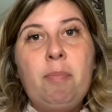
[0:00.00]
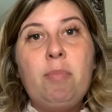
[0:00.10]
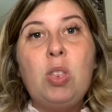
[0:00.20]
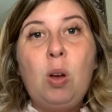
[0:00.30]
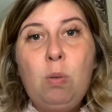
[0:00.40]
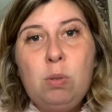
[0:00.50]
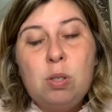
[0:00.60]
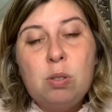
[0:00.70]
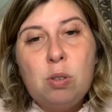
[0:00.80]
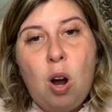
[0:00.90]

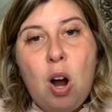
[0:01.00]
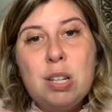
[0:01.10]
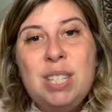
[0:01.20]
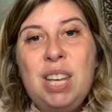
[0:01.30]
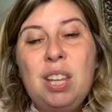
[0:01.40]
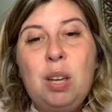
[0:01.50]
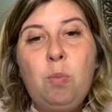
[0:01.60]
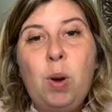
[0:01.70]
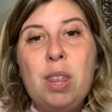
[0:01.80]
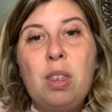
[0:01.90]
those are dealing
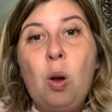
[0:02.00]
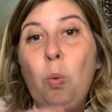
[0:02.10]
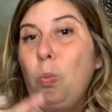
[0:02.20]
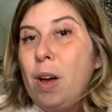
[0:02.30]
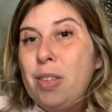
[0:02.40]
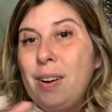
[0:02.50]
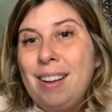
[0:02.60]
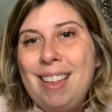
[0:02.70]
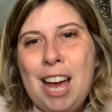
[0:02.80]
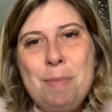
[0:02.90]
with weather and
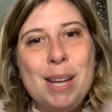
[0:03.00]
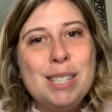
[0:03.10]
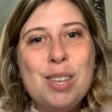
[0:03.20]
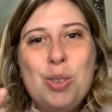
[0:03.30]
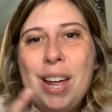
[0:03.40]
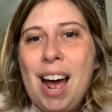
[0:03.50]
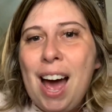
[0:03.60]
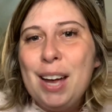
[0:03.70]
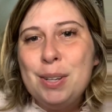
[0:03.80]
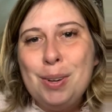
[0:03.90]
climate, the
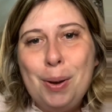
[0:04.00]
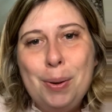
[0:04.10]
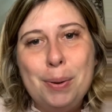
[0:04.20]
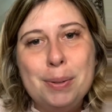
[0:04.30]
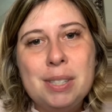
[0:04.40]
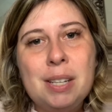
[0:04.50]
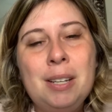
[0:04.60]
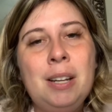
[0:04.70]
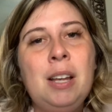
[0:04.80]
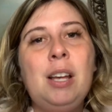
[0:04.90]
hot and cold.
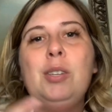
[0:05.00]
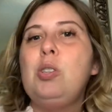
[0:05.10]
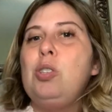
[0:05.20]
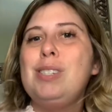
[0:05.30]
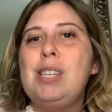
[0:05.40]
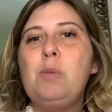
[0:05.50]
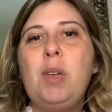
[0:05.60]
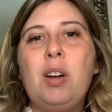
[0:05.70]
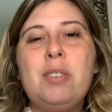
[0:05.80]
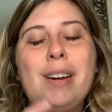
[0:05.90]
So just as we
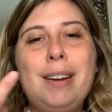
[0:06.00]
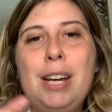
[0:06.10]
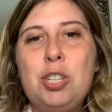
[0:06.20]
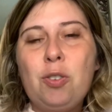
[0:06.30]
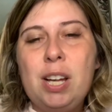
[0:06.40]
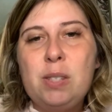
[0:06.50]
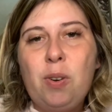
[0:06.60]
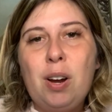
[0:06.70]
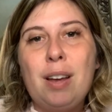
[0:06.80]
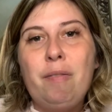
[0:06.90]
learned our heat
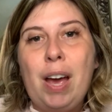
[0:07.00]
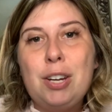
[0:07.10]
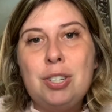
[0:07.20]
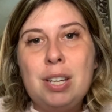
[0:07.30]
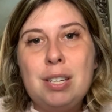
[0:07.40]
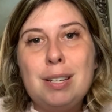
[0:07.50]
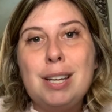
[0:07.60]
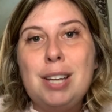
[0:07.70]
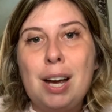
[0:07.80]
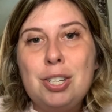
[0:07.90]
transfer, convection,
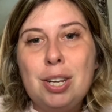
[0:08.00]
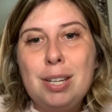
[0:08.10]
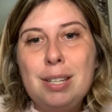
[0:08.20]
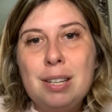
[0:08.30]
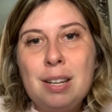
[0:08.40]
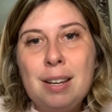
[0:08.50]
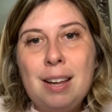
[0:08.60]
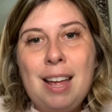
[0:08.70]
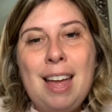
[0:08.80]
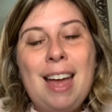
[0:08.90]
conduction,
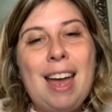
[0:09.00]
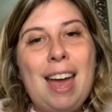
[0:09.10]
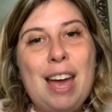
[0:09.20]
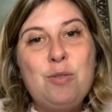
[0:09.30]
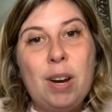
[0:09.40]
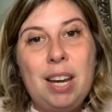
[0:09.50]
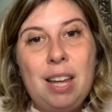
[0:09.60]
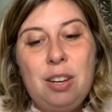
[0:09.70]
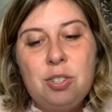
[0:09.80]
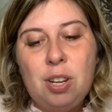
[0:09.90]
and
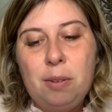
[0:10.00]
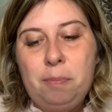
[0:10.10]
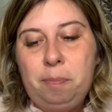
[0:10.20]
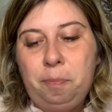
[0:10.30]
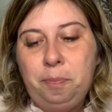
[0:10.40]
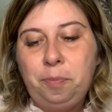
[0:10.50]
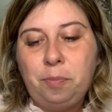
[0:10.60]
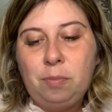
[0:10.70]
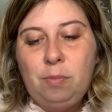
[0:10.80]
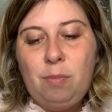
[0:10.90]
radiation,
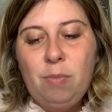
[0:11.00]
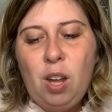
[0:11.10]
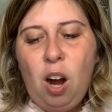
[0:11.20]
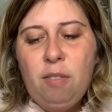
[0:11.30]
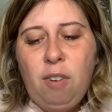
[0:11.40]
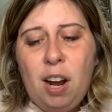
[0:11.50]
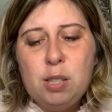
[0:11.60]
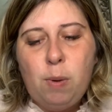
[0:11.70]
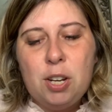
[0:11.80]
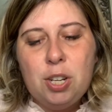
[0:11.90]
our frost
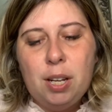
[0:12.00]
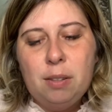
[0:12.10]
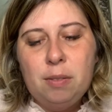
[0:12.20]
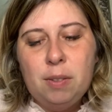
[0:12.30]
wedging